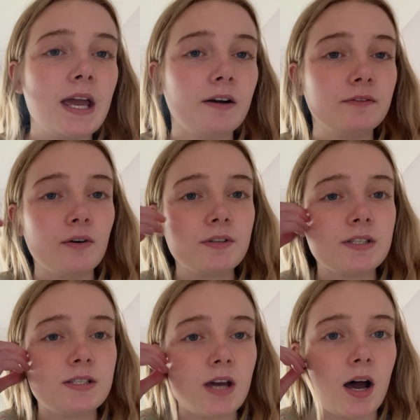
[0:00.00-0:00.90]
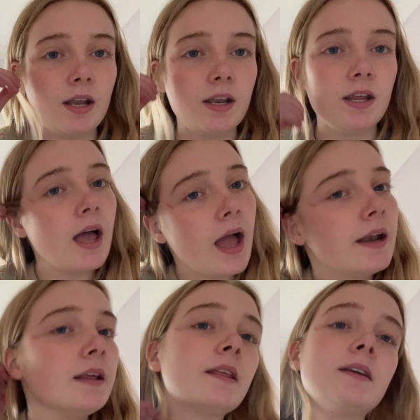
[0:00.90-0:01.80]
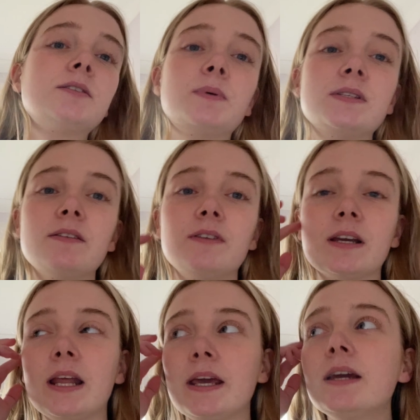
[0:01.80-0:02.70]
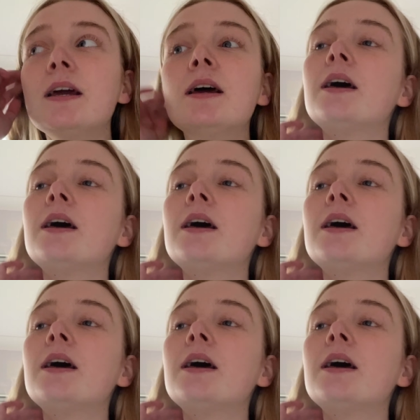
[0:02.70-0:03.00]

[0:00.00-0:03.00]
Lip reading: I've not done anything specifically.